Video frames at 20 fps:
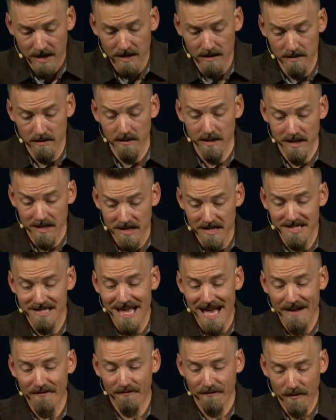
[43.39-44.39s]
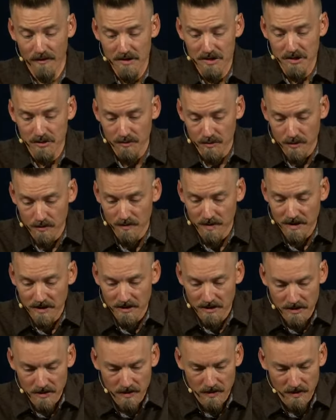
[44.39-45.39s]
it is that first group that
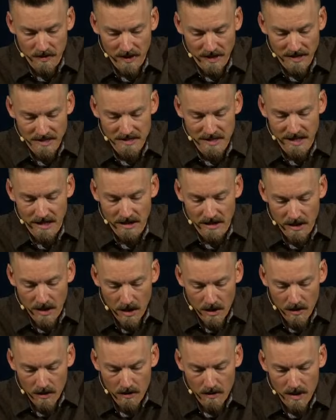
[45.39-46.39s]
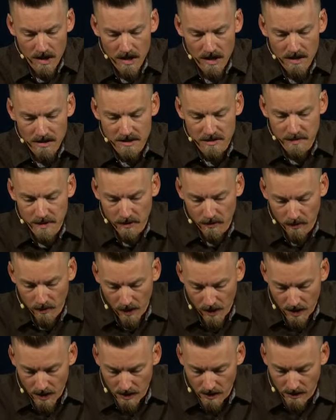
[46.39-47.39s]
do things they know to be
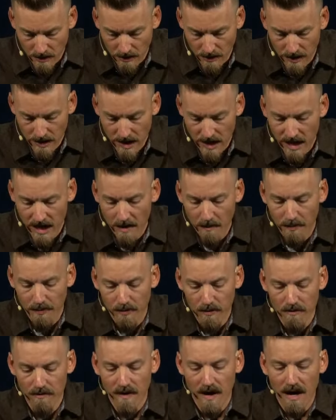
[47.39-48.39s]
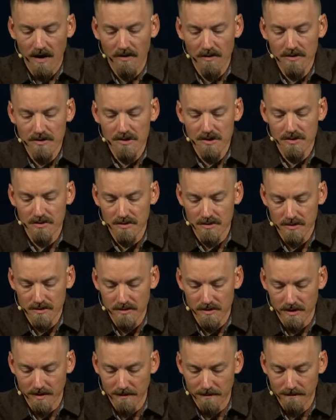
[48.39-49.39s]
wrong and approve others who do
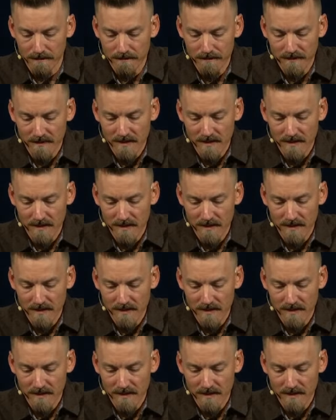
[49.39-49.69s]
them,